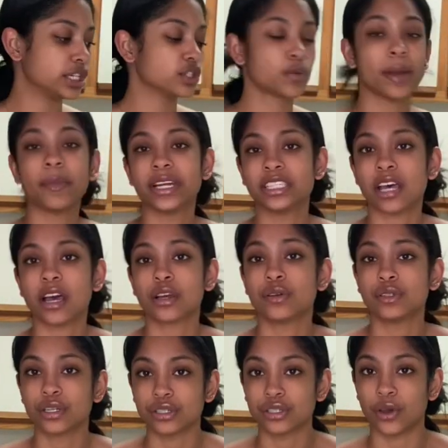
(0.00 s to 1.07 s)
why my tacos
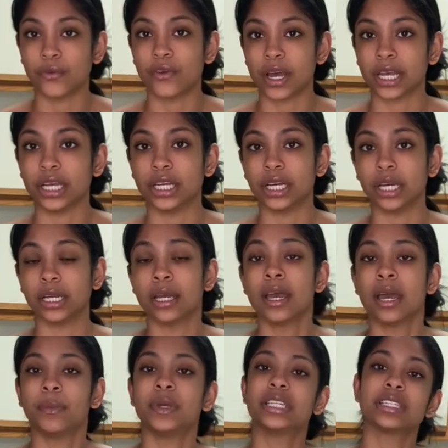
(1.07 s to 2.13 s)
are so fucking good,
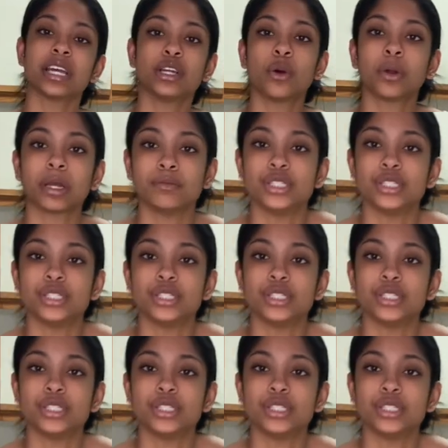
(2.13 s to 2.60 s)
because I know what I'm